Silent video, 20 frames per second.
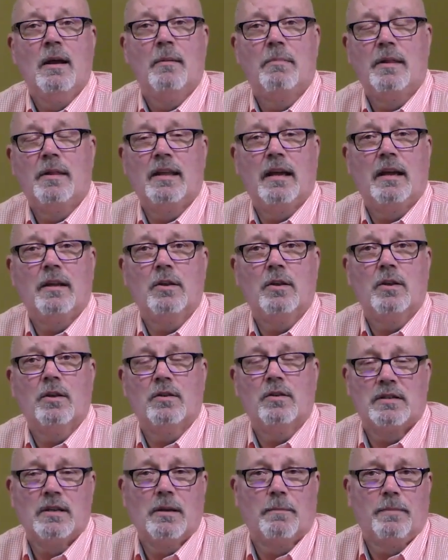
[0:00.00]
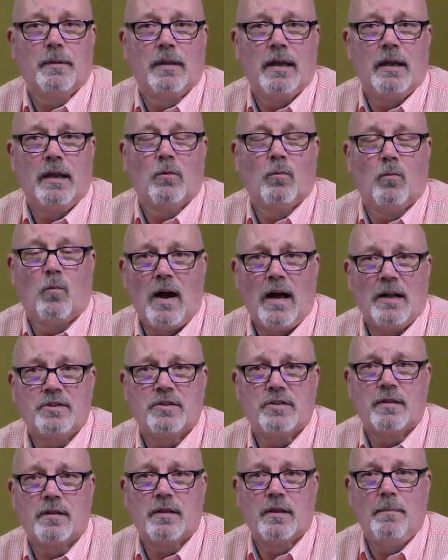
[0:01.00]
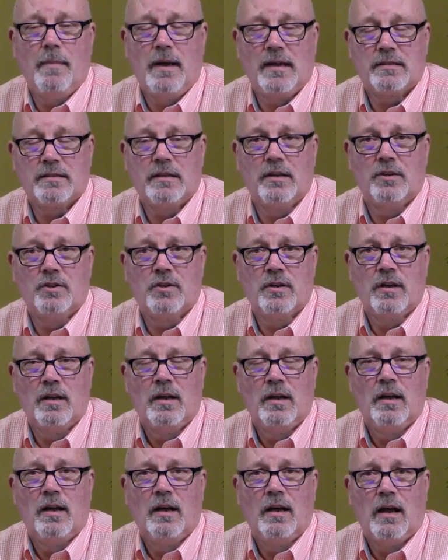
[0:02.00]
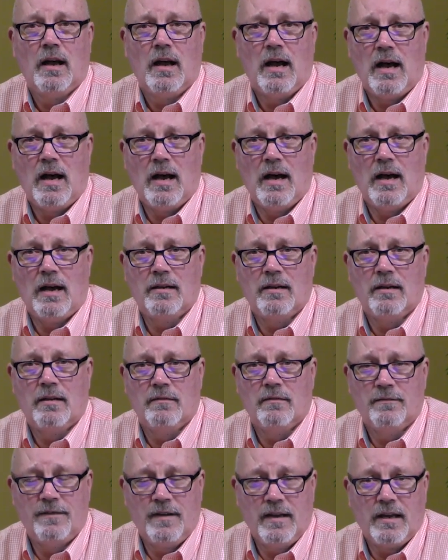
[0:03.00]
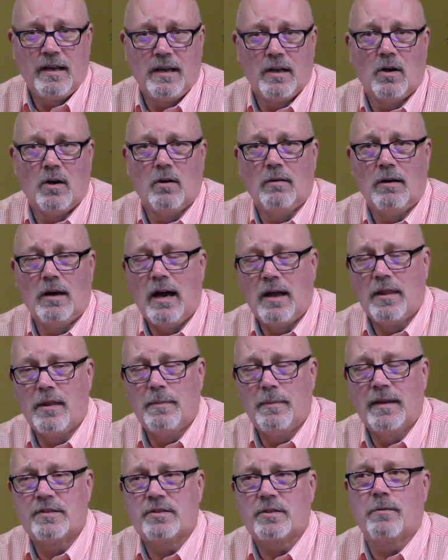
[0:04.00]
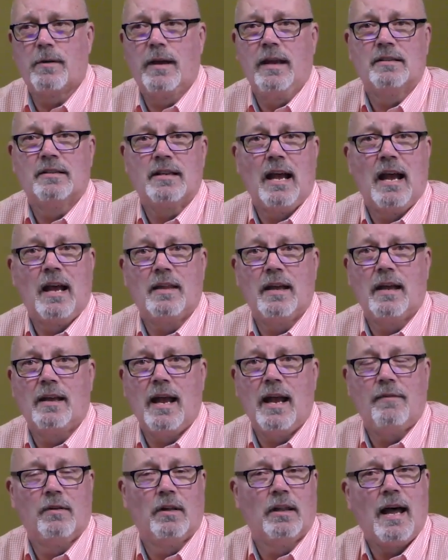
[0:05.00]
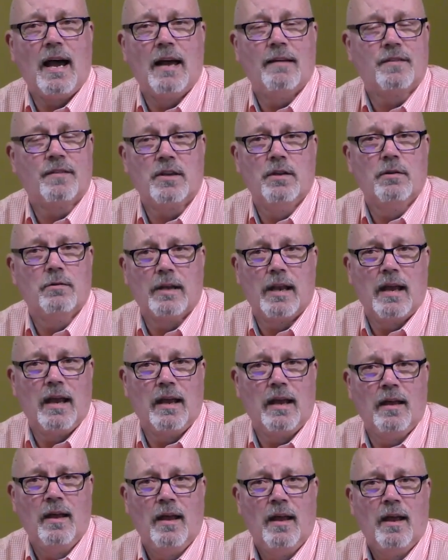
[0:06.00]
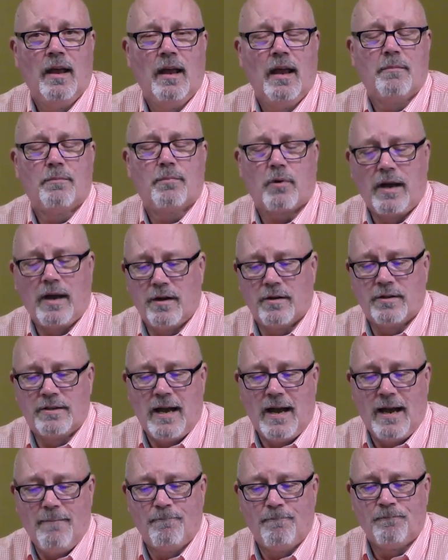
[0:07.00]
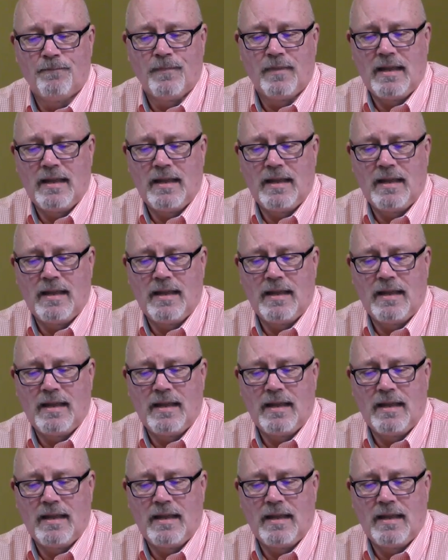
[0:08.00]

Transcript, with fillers: But then you simply watch the message on video on the big screens and then have a live Q&A and prayer time.